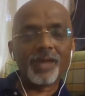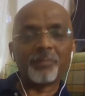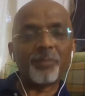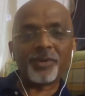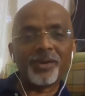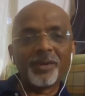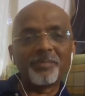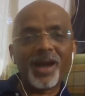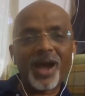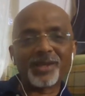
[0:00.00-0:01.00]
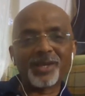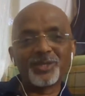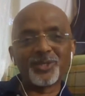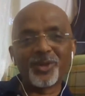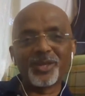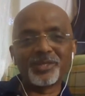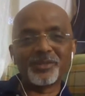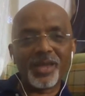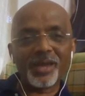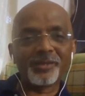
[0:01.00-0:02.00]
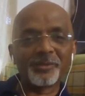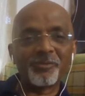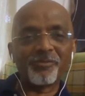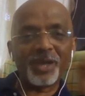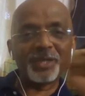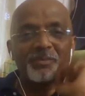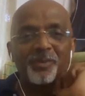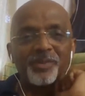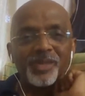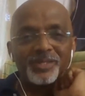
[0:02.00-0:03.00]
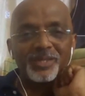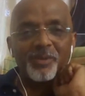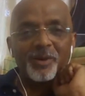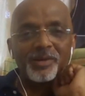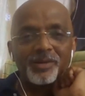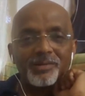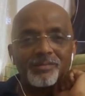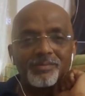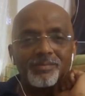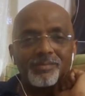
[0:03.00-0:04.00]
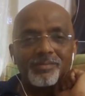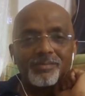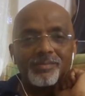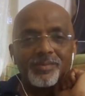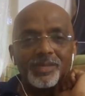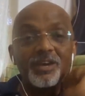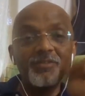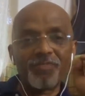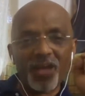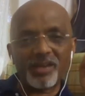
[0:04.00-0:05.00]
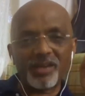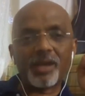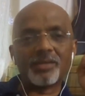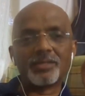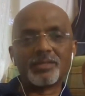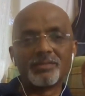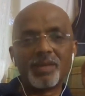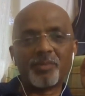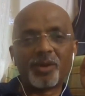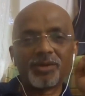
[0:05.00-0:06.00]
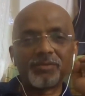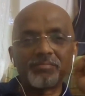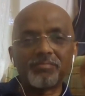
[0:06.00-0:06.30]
I put my heart and soul into that to find more things about it. Finance, I'm not.